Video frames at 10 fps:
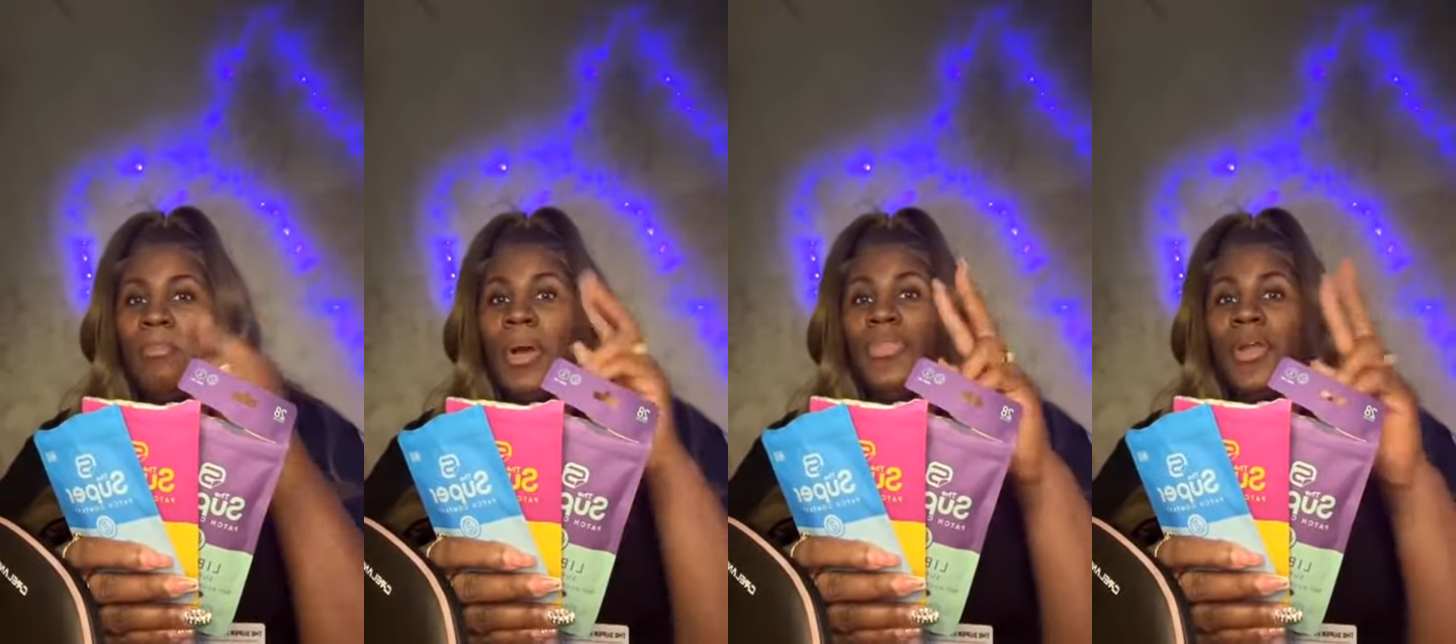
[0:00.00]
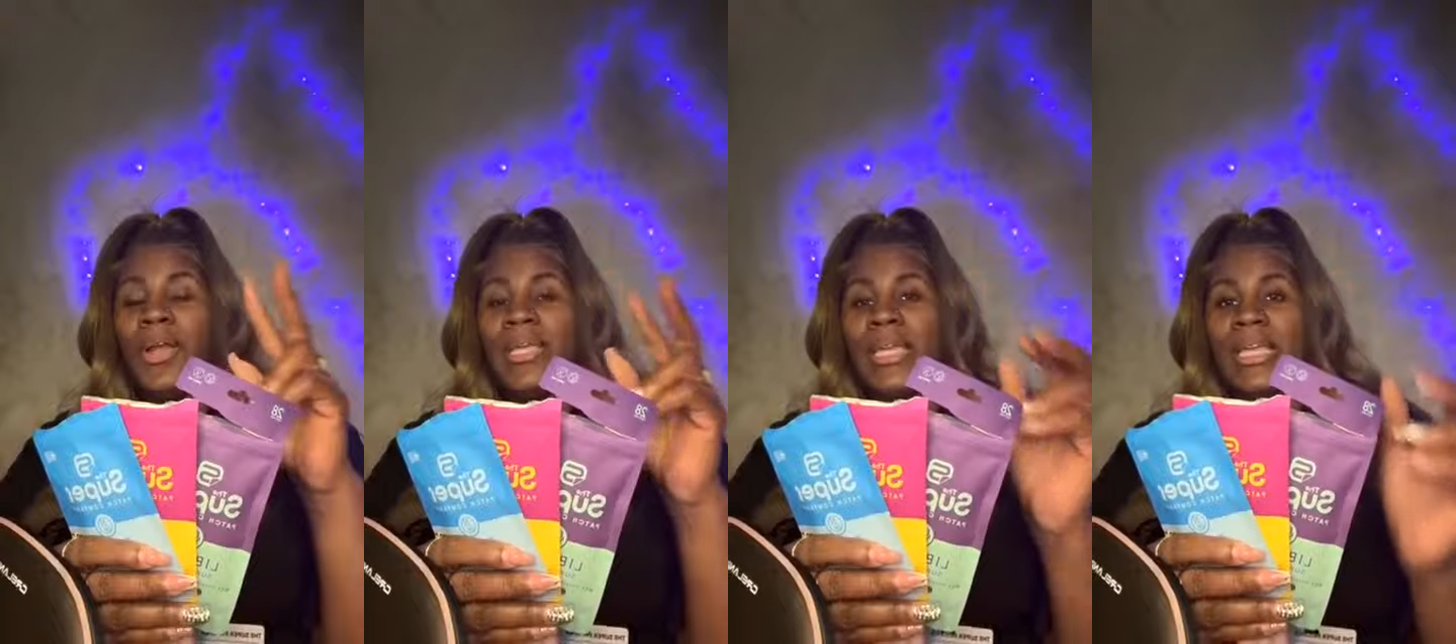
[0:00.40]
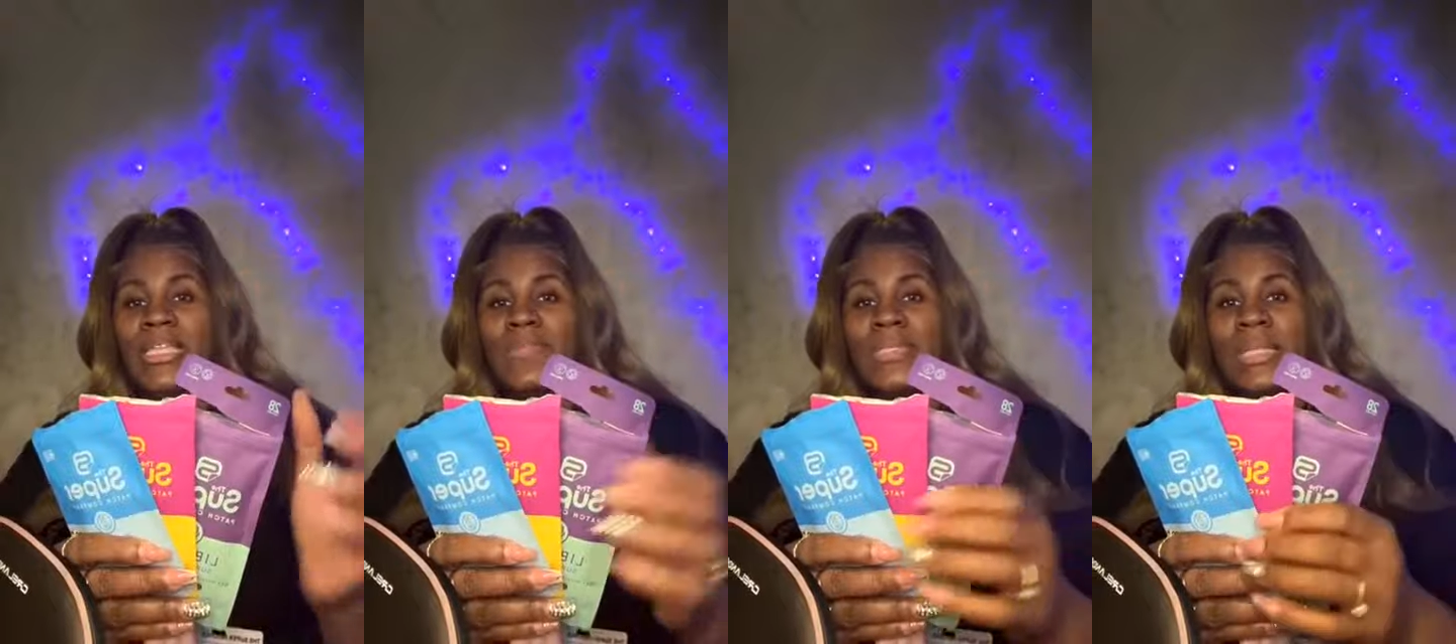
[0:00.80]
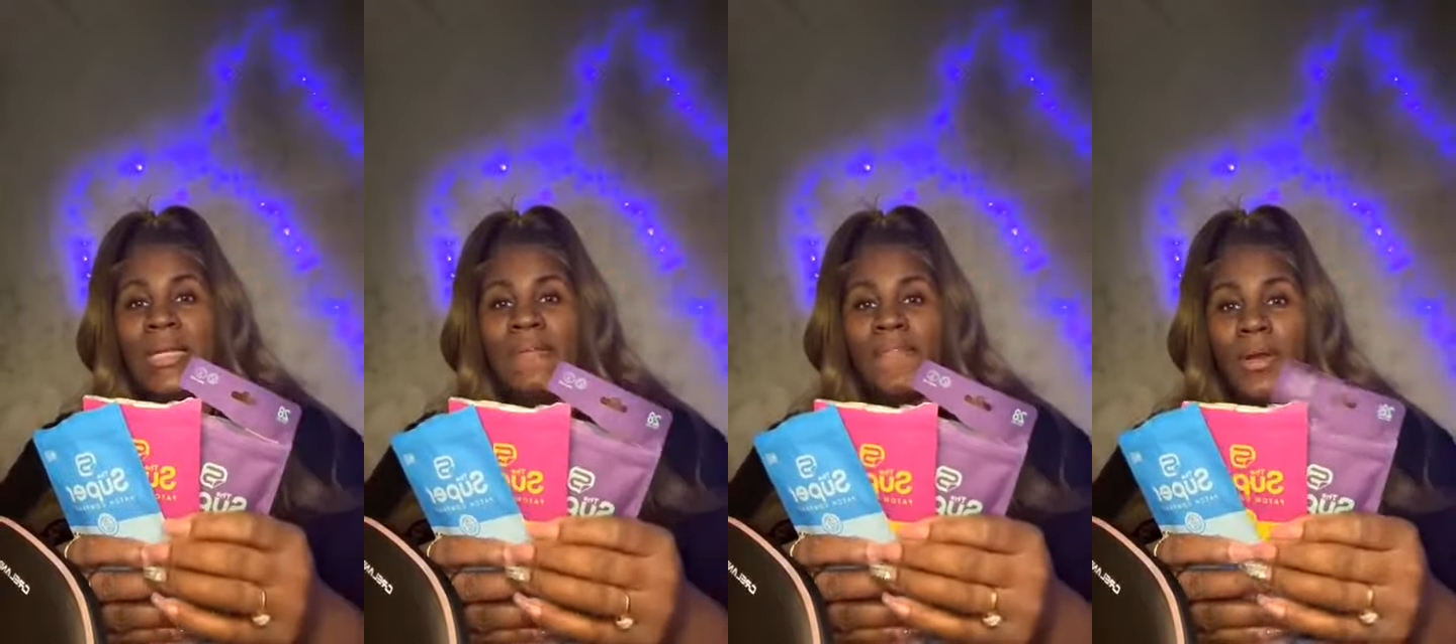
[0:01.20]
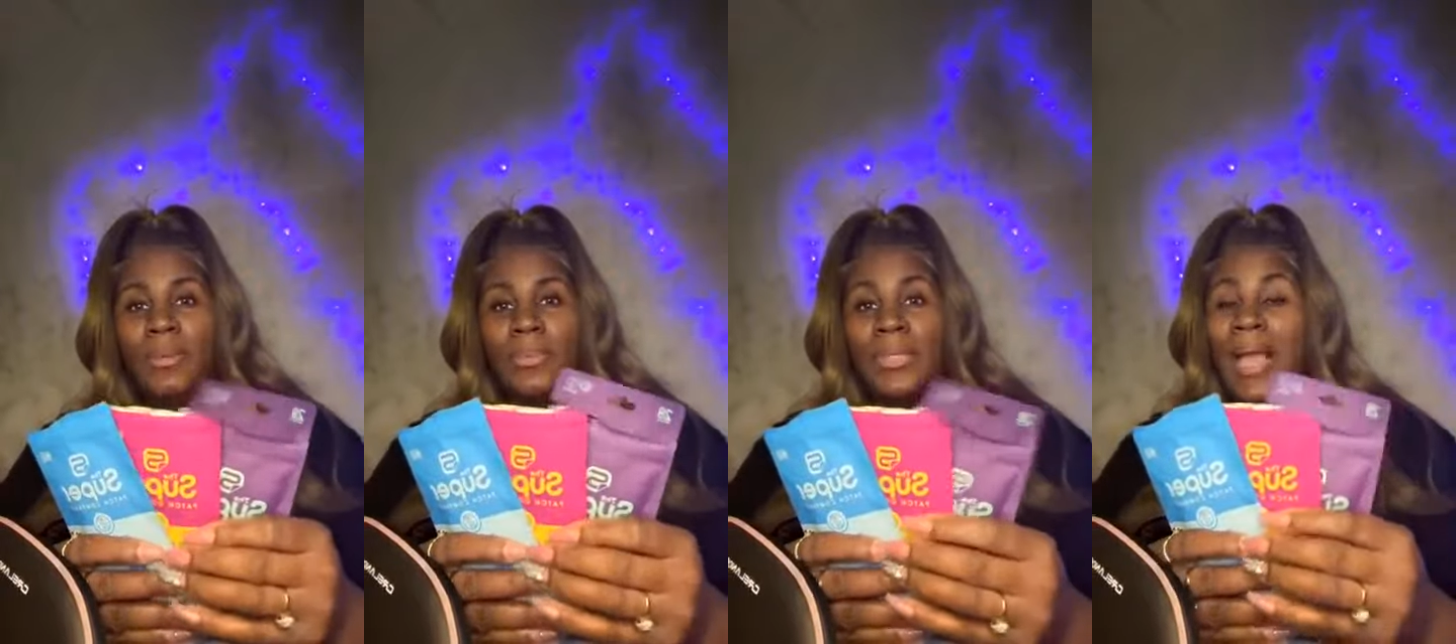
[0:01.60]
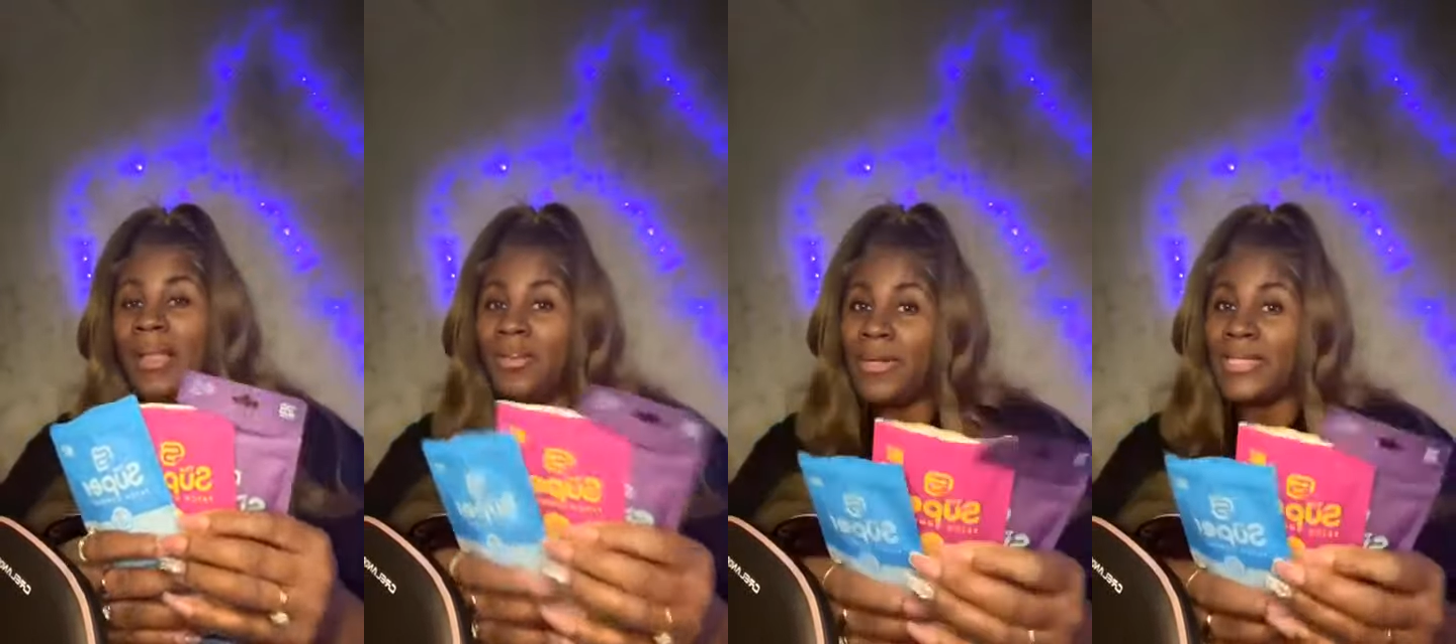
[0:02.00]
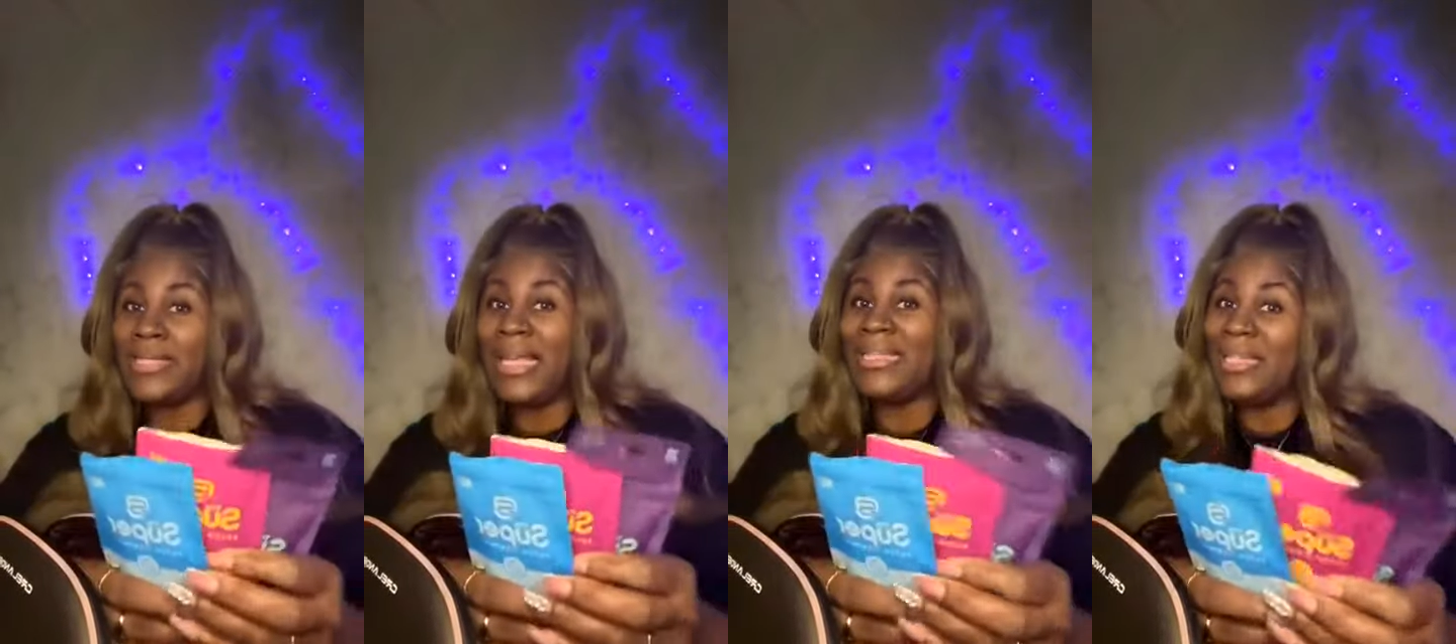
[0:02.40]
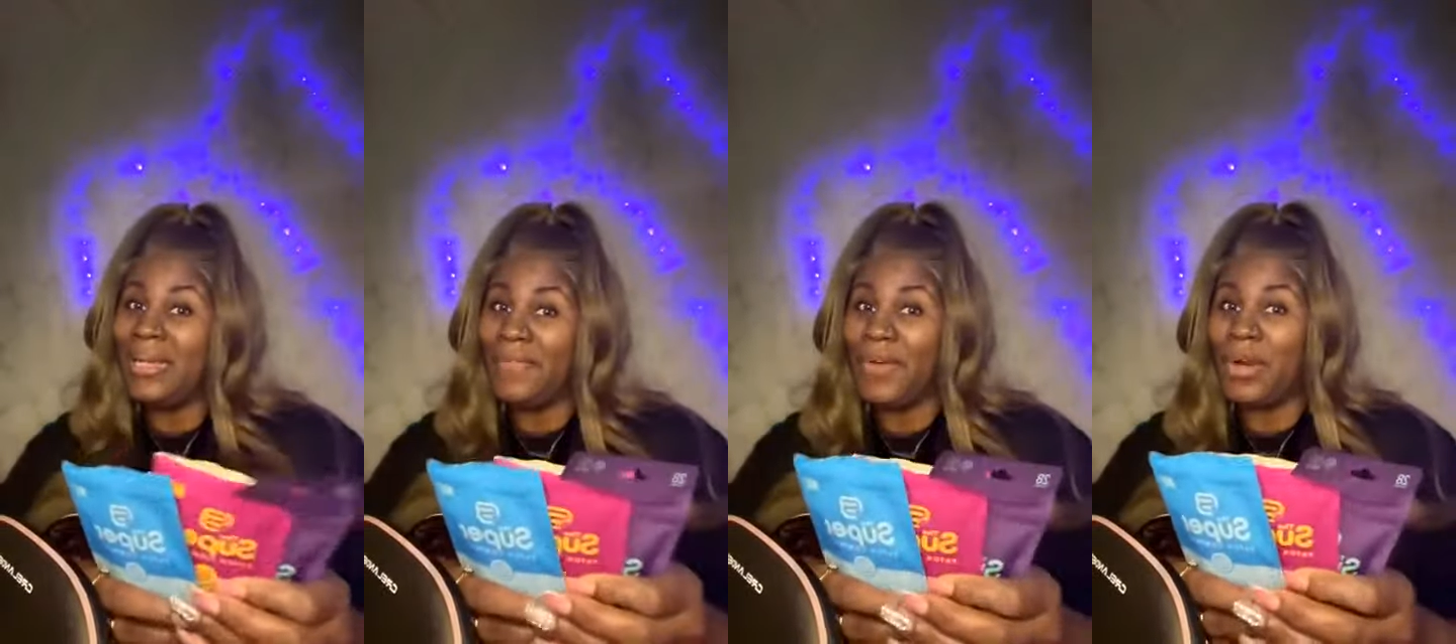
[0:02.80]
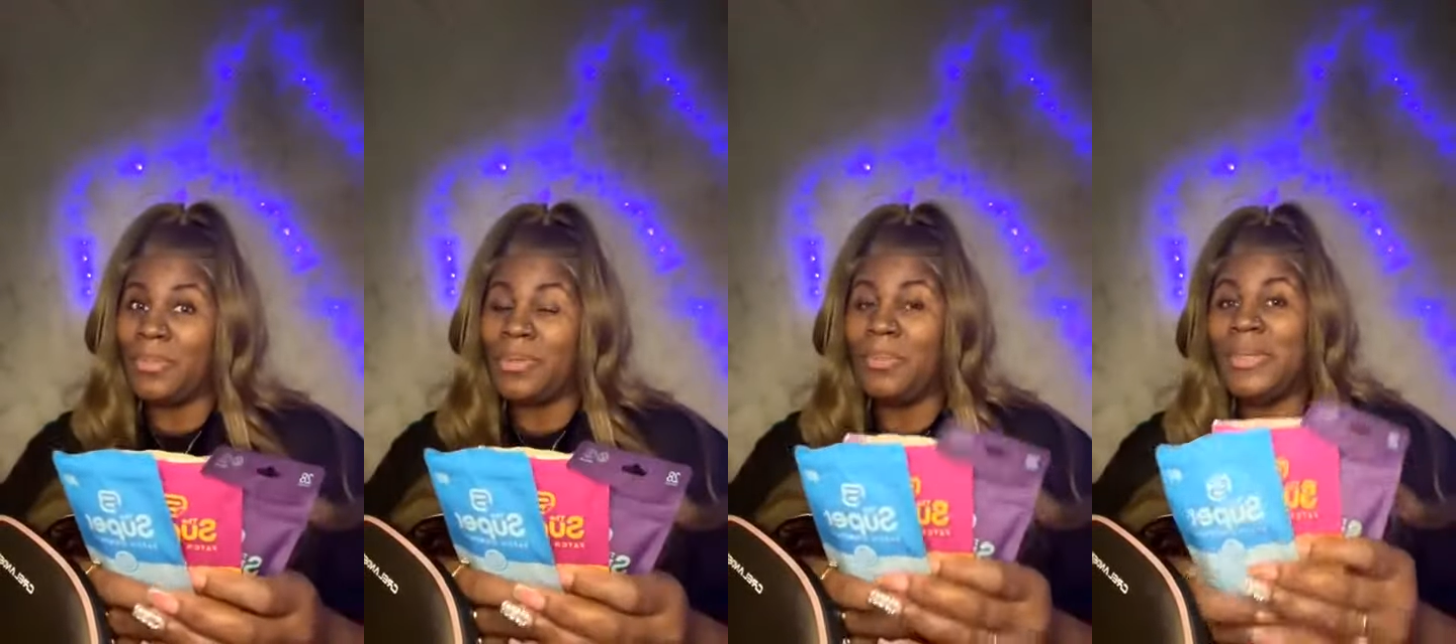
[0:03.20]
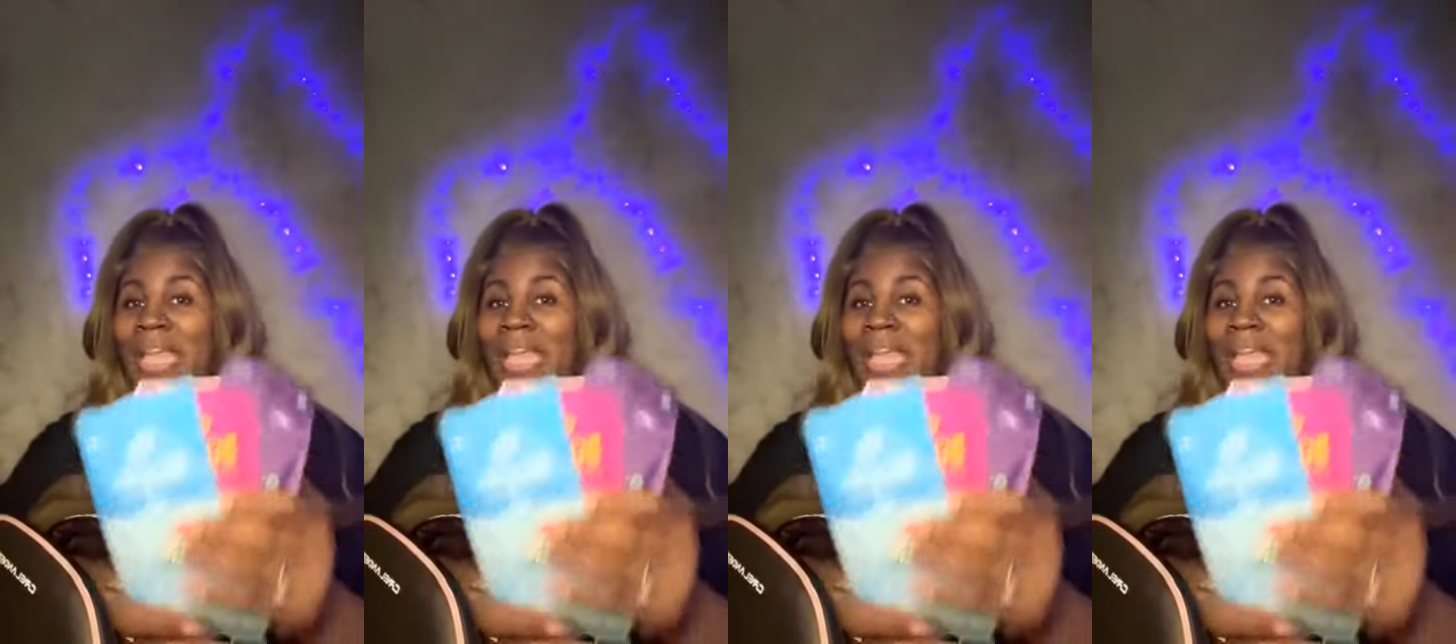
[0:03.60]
Both of her kids was nonverbal. Y'all hear what I said, nonverbal.